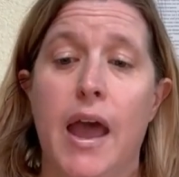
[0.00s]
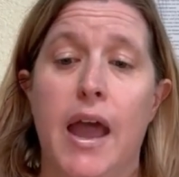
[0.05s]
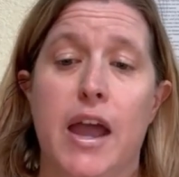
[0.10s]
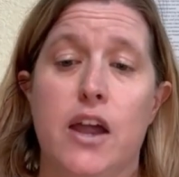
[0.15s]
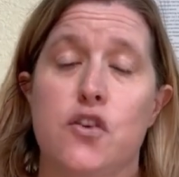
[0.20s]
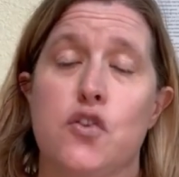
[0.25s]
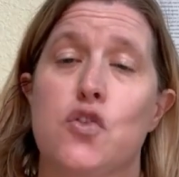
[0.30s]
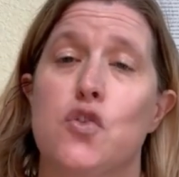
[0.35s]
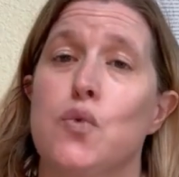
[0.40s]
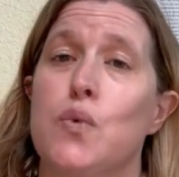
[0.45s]

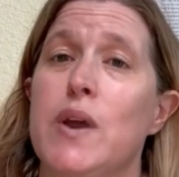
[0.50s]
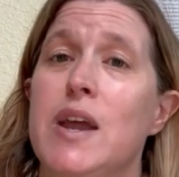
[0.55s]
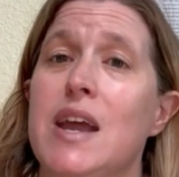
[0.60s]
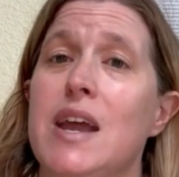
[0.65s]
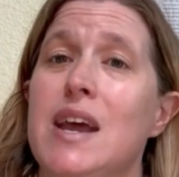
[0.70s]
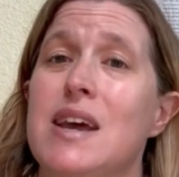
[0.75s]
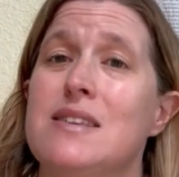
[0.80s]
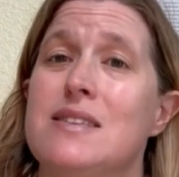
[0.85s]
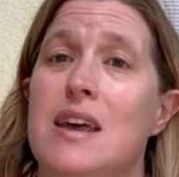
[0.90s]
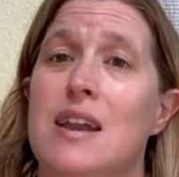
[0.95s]
And
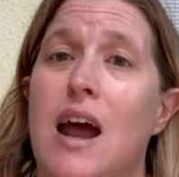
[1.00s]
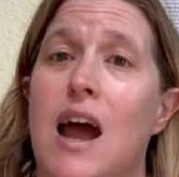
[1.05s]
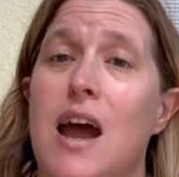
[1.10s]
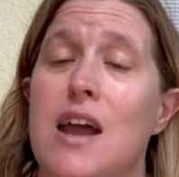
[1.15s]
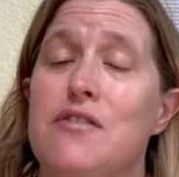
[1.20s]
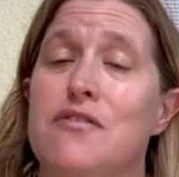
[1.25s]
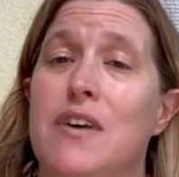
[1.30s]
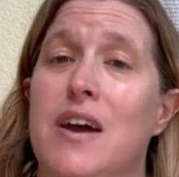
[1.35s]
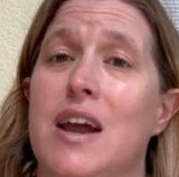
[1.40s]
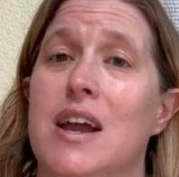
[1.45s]
three is that
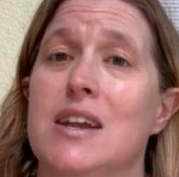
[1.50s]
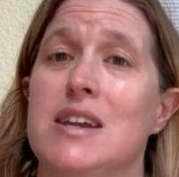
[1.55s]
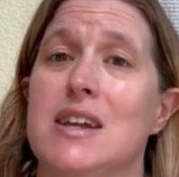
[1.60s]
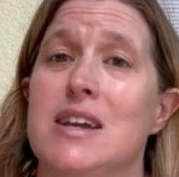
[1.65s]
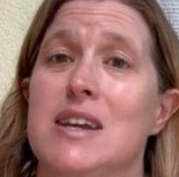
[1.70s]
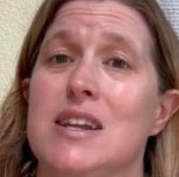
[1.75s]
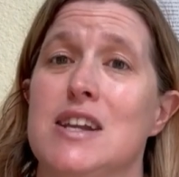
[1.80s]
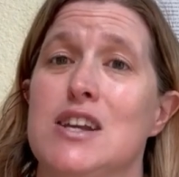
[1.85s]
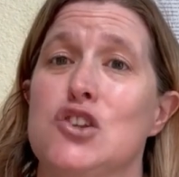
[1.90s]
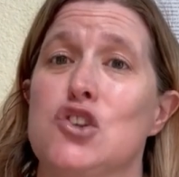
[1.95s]
I find
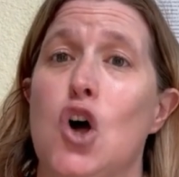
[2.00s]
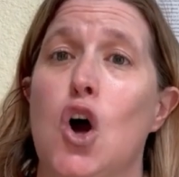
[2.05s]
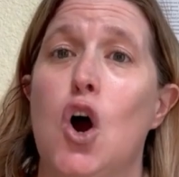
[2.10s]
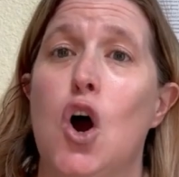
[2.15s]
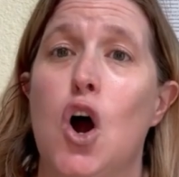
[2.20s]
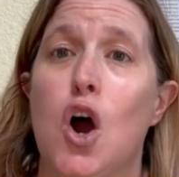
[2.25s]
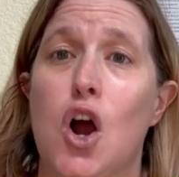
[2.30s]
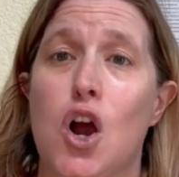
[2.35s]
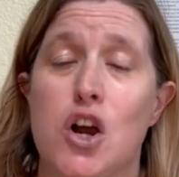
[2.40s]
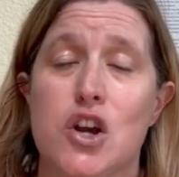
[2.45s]
it is
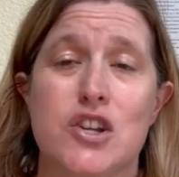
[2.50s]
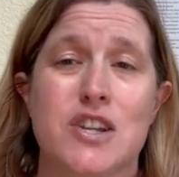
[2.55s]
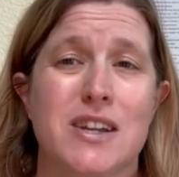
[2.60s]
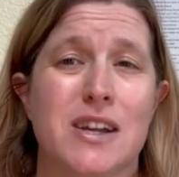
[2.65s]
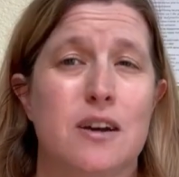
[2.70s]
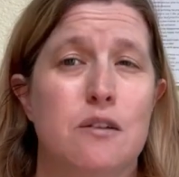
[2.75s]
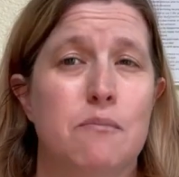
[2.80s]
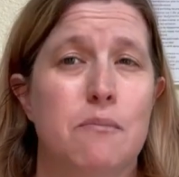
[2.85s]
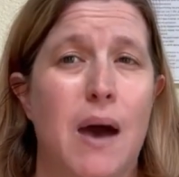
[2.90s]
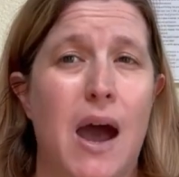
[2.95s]
hard to
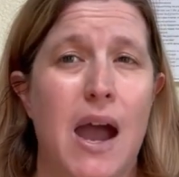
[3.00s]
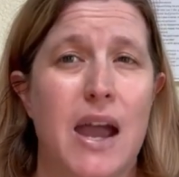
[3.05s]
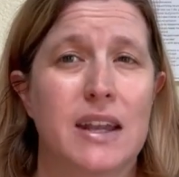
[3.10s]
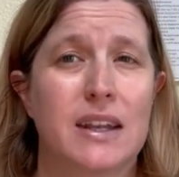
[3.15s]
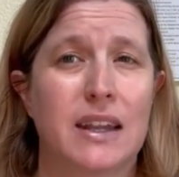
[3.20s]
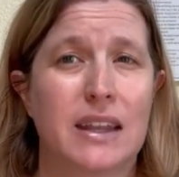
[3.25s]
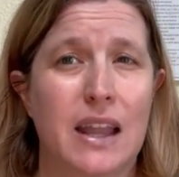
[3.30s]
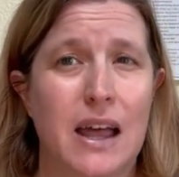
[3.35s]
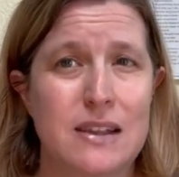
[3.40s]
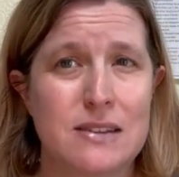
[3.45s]

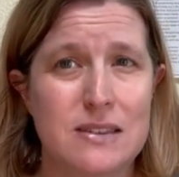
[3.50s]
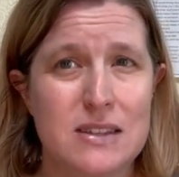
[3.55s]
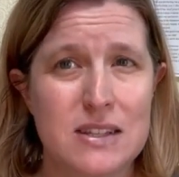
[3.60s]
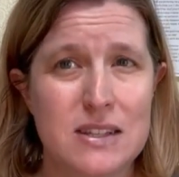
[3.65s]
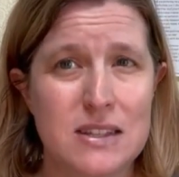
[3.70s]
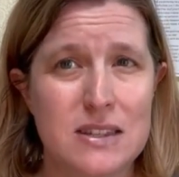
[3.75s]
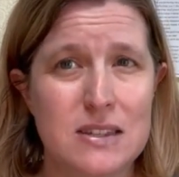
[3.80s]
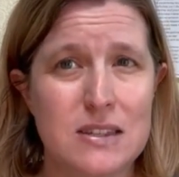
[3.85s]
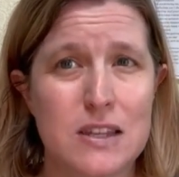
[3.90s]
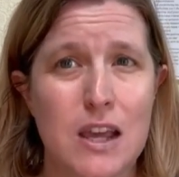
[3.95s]
combine
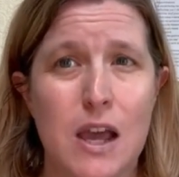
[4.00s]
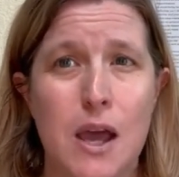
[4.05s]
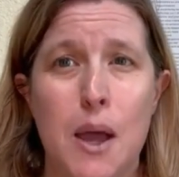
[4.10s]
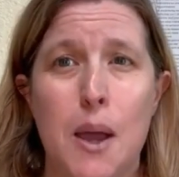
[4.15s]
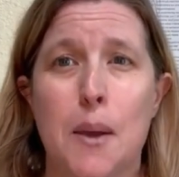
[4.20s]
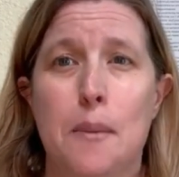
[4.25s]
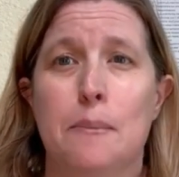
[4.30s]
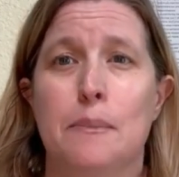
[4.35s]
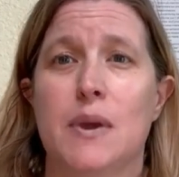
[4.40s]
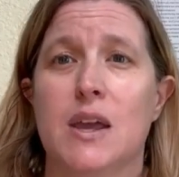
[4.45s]
lessons
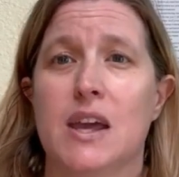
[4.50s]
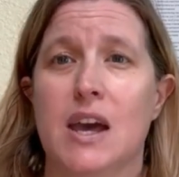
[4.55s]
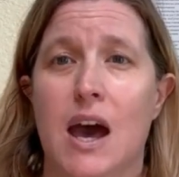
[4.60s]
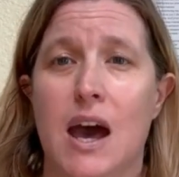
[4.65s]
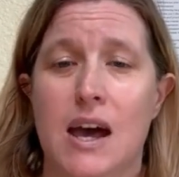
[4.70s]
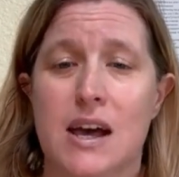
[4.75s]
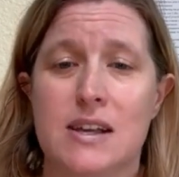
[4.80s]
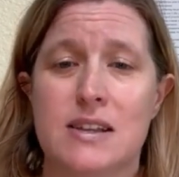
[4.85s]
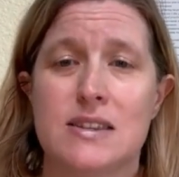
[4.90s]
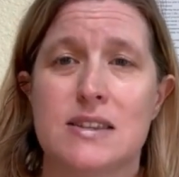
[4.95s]

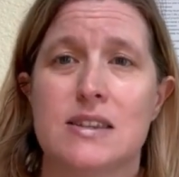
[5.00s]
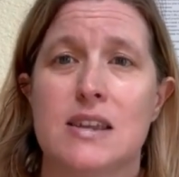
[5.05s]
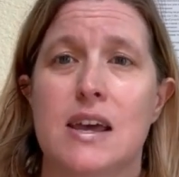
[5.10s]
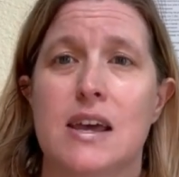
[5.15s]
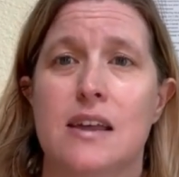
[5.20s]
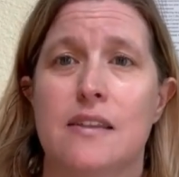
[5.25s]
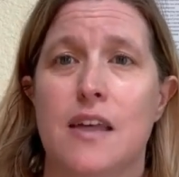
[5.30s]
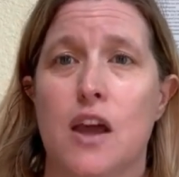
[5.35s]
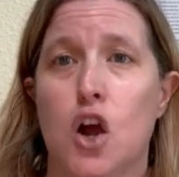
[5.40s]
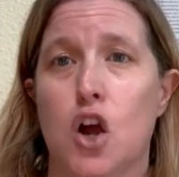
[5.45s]
because
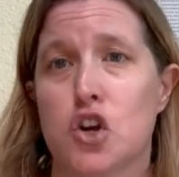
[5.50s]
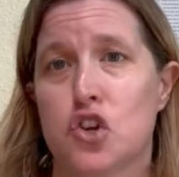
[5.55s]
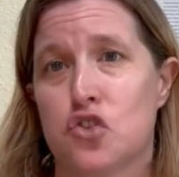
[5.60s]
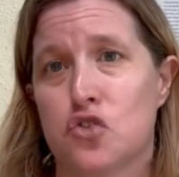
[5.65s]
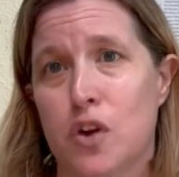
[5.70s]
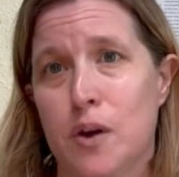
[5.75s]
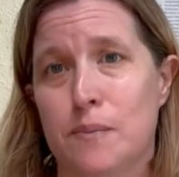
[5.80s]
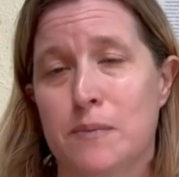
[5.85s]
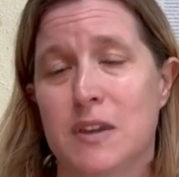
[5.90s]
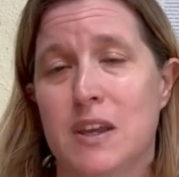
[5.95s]
they are
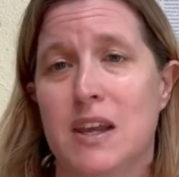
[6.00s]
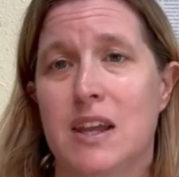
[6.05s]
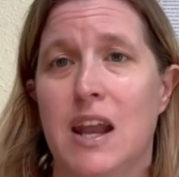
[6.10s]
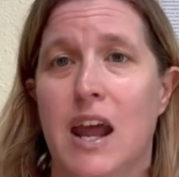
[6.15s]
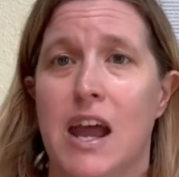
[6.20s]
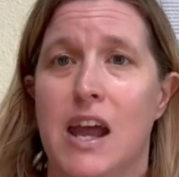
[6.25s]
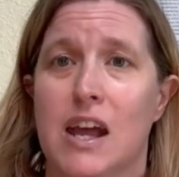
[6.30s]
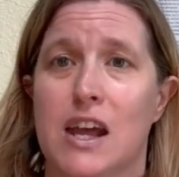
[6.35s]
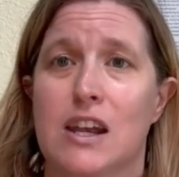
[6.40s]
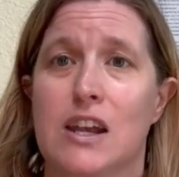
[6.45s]

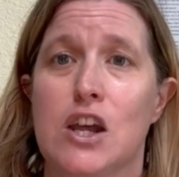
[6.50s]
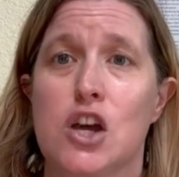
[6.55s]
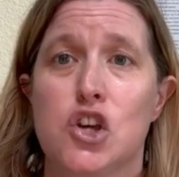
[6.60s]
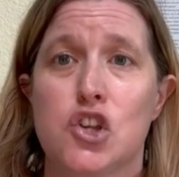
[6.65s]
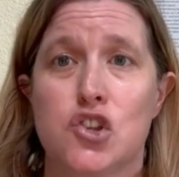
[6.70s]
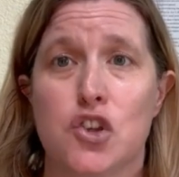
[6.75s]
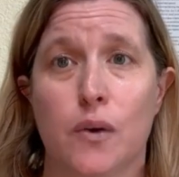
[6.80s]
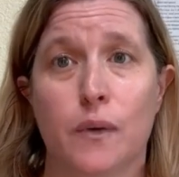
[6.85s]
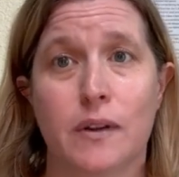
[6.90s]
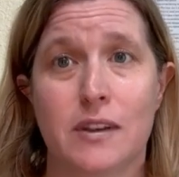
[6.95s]
scripted and
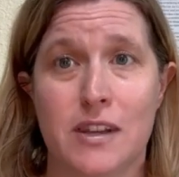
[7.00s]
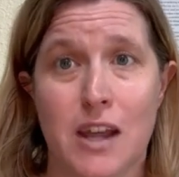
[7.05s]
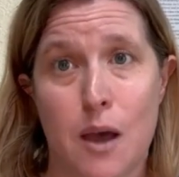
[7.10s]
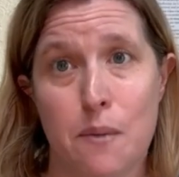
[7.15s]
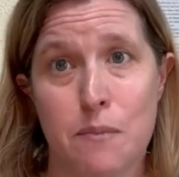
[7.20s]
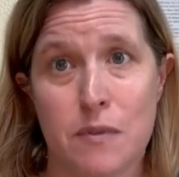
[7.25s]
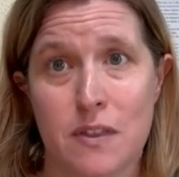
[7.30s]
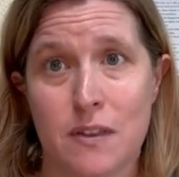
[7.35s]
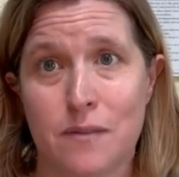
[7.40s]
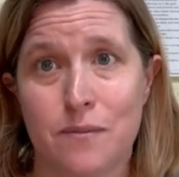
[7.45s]
so in
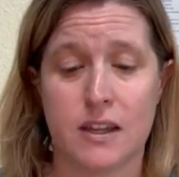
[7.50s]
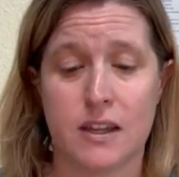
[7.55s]
depth.